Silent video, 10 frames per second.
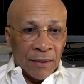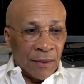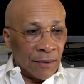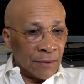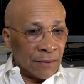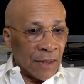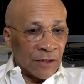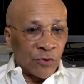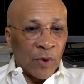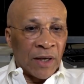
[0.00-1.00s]

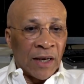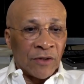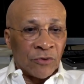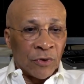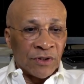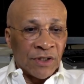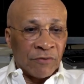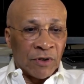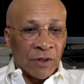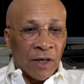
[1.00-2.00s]
that's why I thought
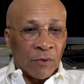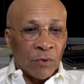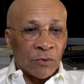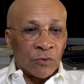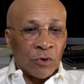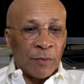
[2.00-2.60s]
7 o'clock would have been